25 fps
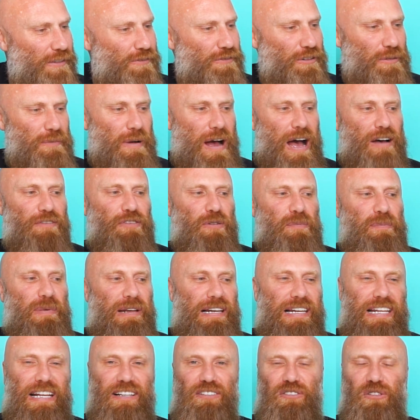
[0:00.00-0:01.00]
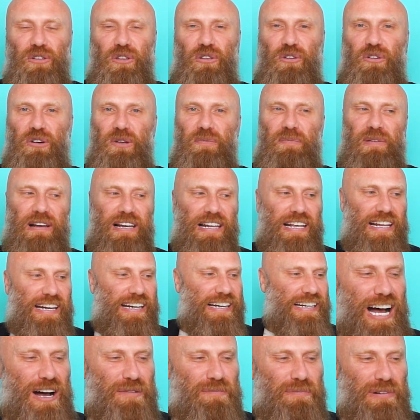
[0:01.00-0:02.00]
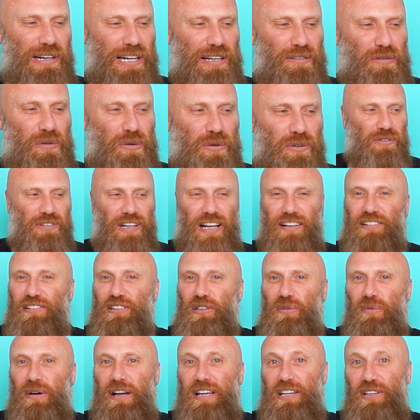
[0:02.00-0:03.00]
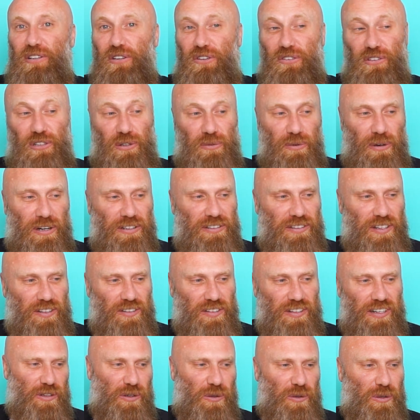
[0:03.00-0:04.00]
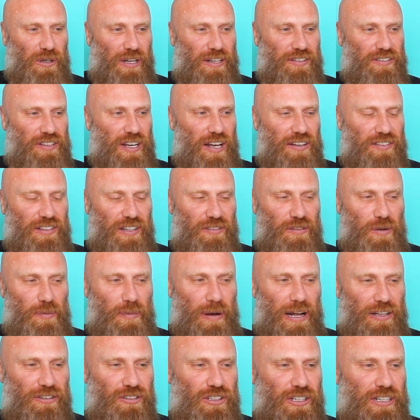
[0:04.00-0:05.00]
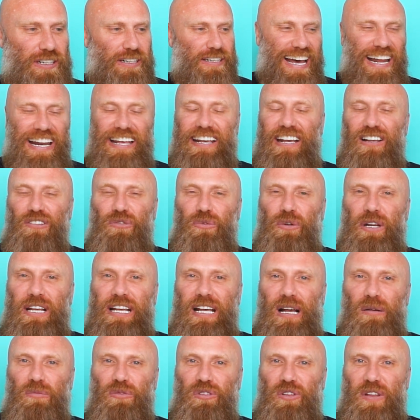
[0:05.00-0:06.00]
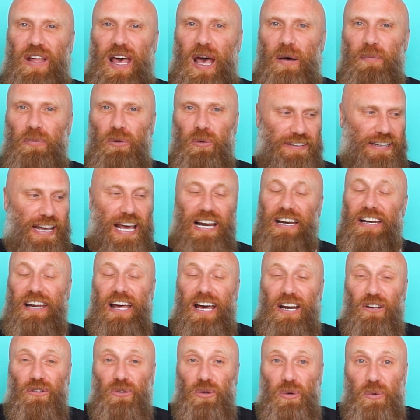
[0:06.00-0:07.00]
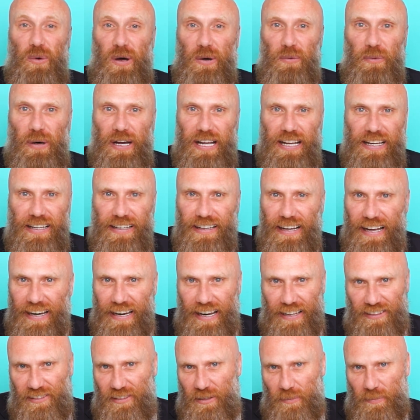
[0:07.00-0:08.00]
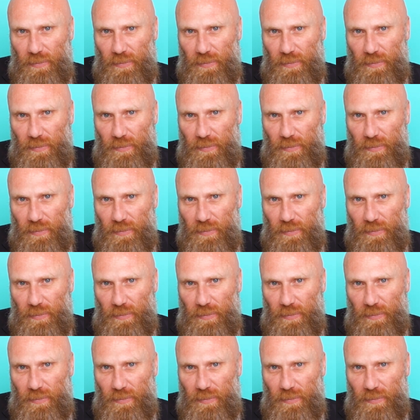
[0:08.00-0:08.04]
From $500 million to $3 billion. Unbelievable. That's the way it usually works, doesn't it? All those guys have a budget. And I guess when it comes to Apple, they only know how to do it one way, and that's the